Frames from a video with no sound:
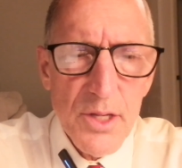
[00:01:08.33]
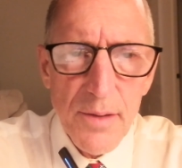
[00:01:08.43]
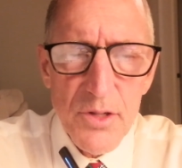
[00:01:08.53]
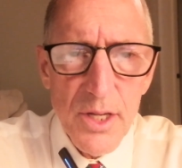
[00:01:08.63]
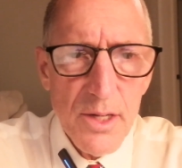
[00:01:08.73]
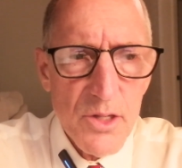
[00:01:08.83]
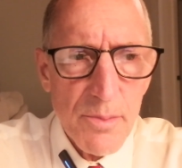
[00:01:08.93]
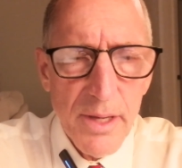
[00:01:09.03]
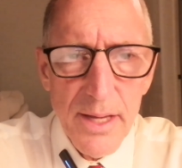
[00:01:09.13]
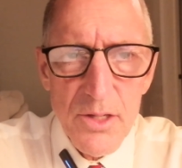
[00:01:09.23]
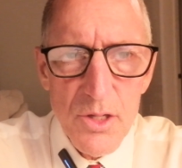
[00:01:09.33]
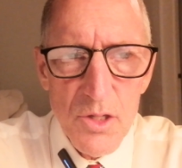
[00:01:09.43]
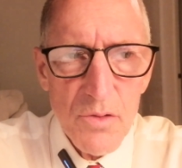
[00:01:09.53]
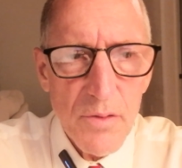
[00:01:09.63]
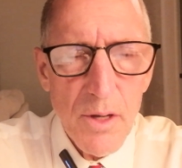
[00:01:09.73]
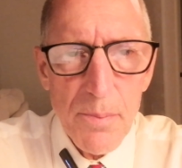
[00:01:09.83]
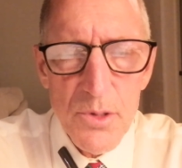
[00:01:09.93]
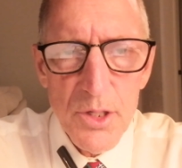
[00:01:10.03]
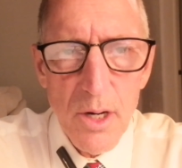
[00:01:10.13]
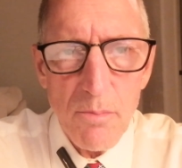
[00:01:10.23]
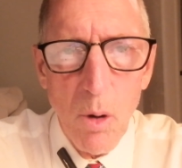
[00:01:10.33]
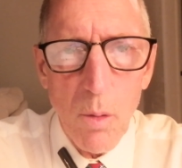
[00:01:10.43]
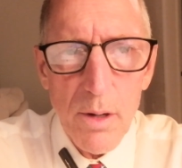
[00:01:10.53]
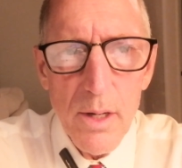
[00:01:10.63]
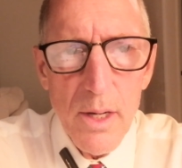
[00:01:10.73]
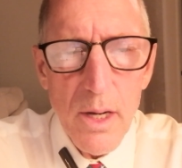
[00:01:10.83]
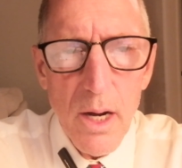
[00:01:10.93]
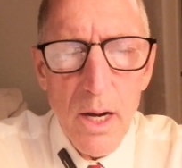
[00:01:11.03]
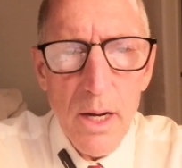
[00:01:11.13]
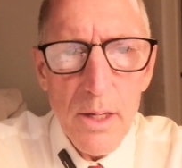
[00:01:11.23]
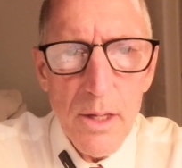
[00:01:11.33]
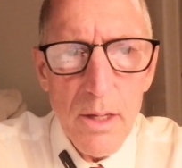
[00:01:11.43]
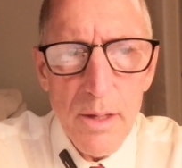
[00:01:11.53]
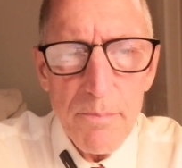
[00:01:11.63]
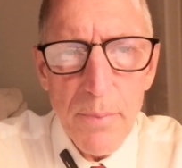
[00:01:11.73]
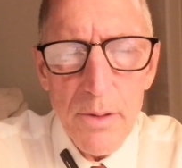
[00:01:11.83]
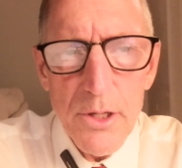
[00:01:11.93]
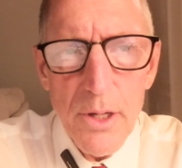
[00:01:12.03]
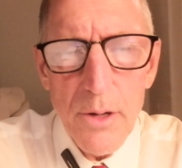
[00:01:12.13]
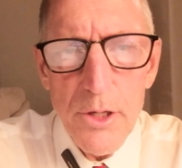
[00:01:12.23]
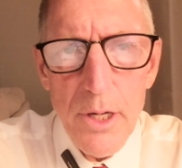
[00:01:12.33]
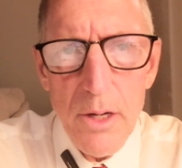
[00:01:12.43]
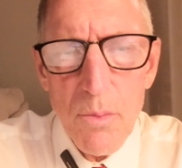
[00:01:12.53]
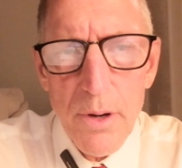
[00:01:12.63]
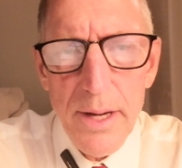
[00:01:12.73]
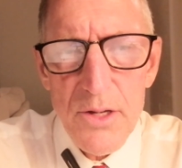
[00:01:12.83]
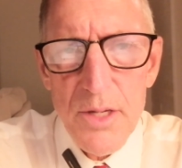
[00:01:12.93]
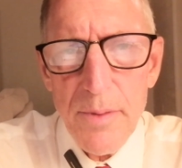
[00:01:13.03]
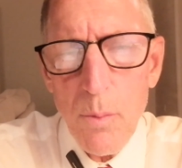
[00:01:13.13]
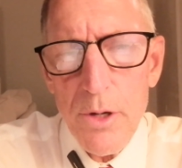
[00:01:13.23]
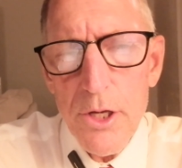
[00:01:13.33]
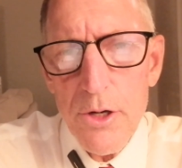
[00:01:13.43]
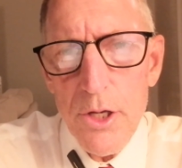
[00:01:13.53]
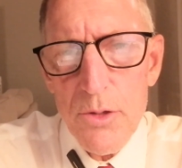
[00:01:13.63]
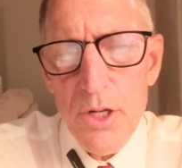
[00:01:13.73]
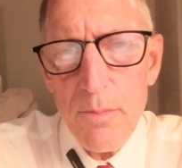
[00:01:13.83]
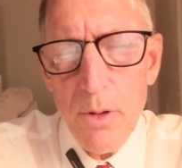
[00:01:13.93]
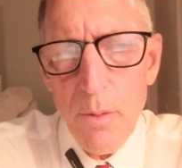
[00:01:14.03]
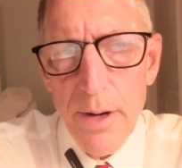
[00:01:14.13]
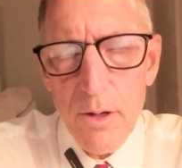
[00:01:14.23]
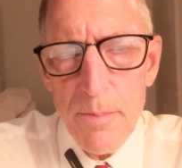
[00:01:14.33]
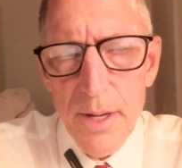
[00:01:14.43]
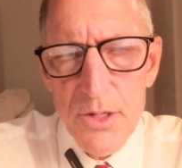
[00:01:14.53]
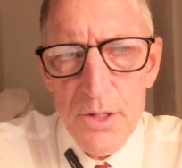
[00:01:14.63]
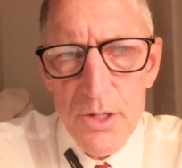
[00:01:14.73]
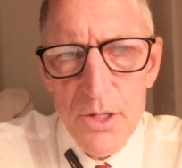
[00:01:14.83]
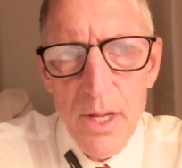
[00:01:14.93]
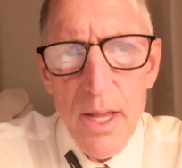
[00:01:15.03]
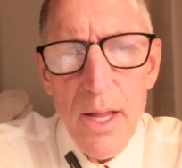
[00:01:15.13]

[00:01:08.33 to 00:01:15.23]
I've seen in some cases 50% or more. But you need to work out something where you're using them on a regular basis.